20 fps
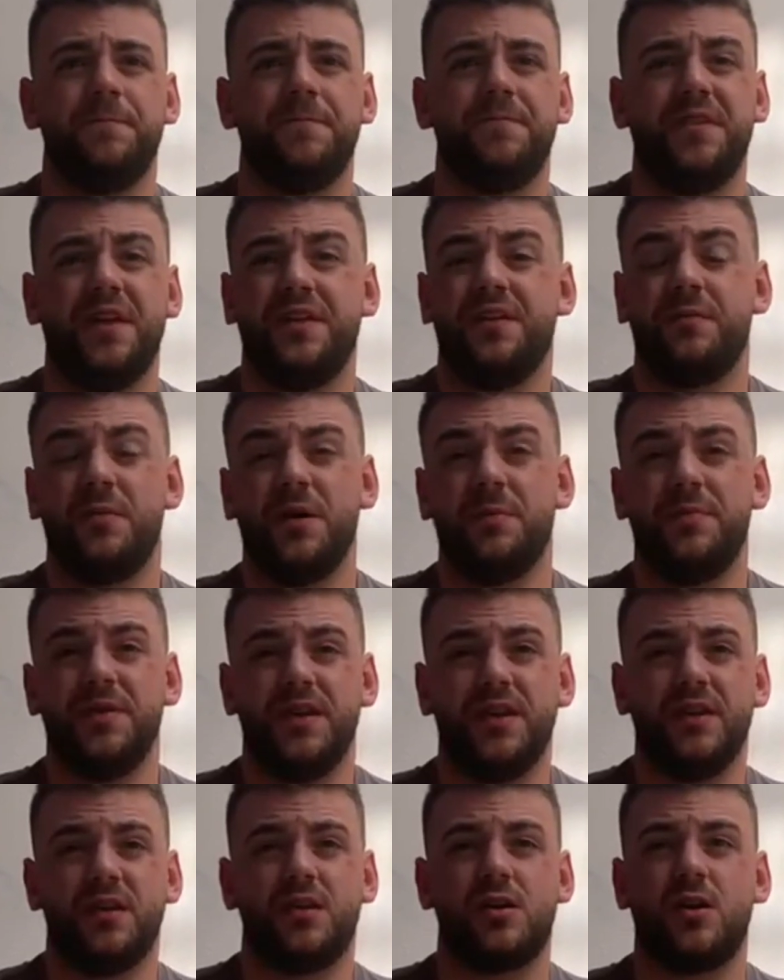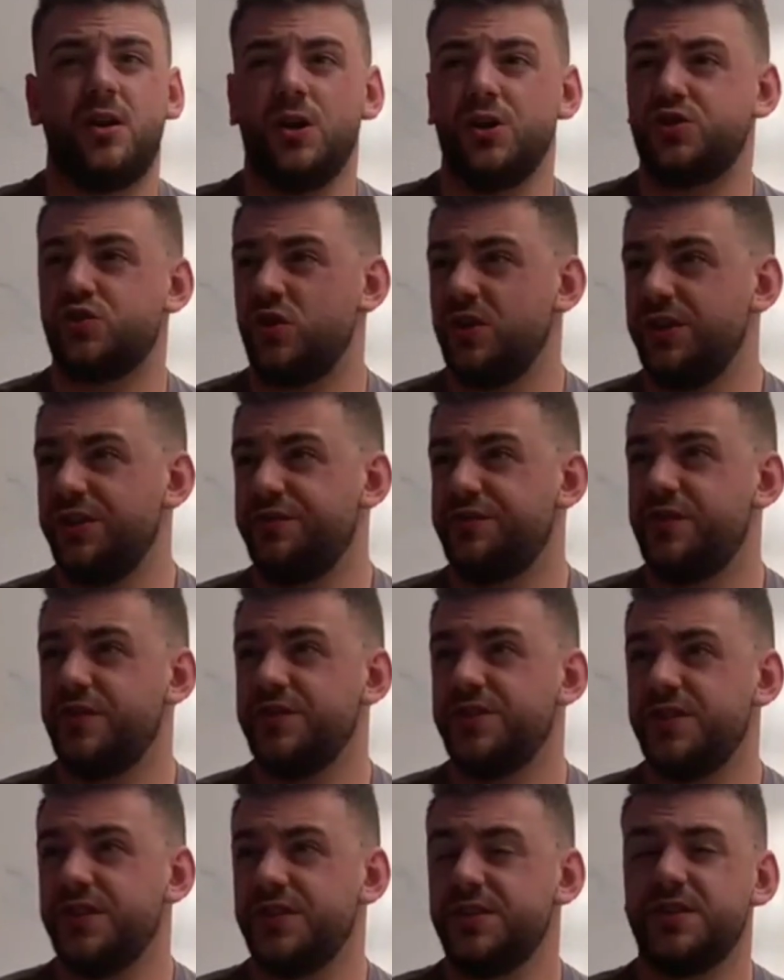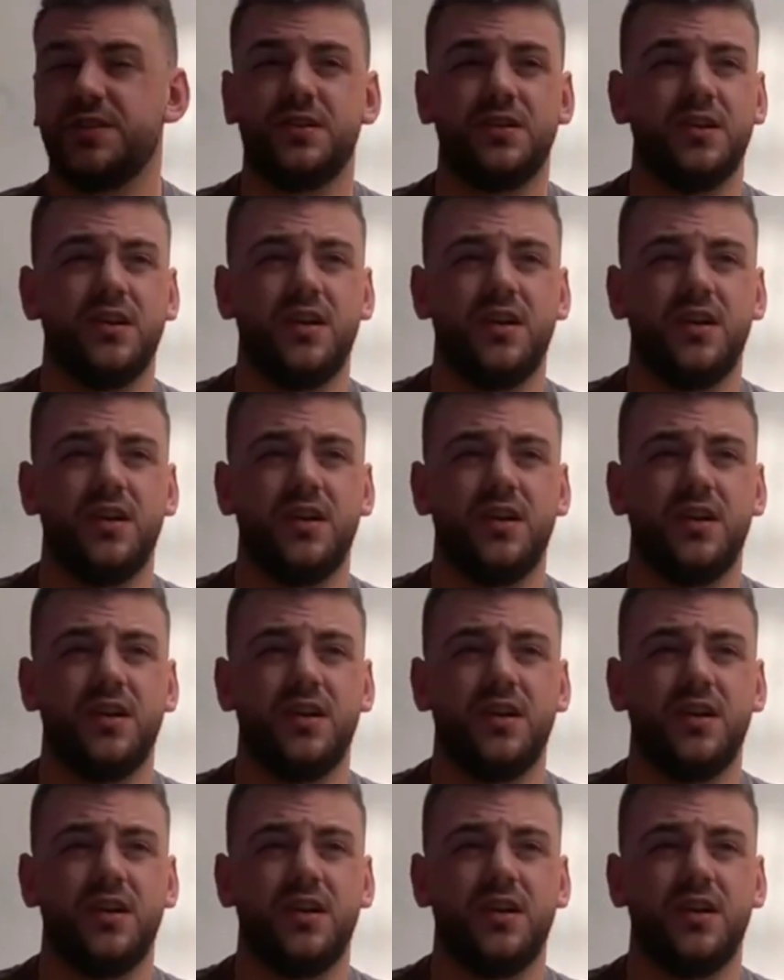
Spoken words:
Then there might be cultural differences,